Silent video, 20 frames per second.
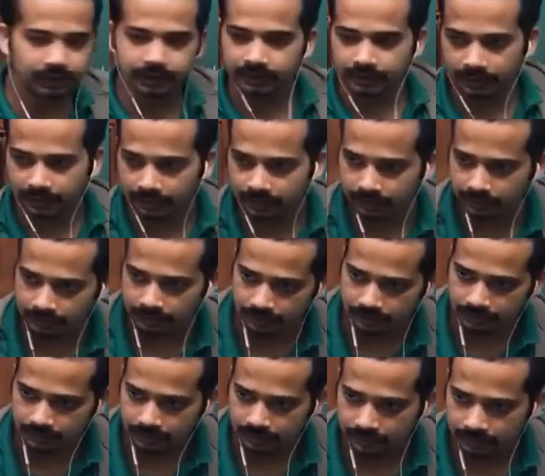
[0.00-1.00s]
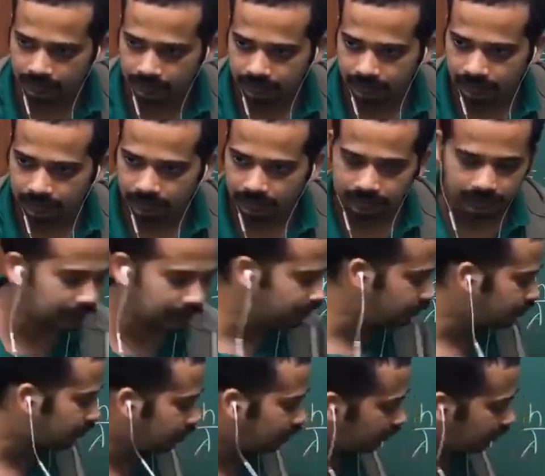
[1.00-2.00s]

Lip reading: here, then you could